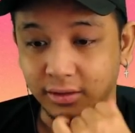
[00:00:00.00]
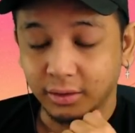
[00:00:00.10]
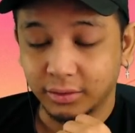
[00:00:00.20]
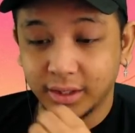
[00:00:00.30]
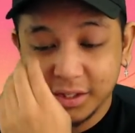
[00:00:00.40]

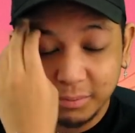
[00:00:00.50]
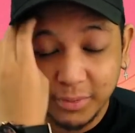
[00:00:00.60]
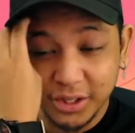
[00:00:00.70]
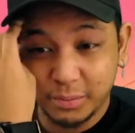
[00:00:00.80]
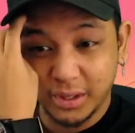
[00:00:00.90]
Dude, this
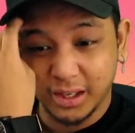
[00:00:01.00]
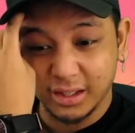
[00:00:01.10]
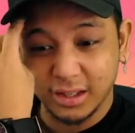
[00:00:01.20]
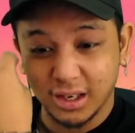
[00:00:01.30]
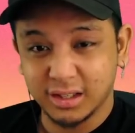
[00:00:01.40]
must be
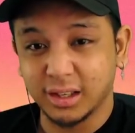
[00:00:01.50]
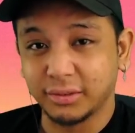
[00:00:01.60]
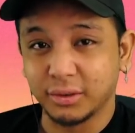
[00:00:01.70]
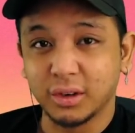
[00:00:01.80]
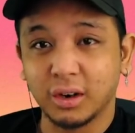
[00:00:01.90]
exhausting
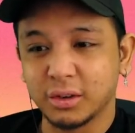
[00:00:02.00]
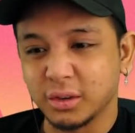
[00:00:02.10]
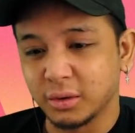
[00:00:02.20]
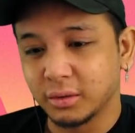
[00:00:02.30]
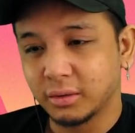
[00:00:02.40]
for
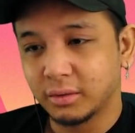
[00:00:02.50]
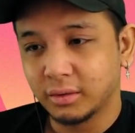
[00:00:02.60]
Naruto.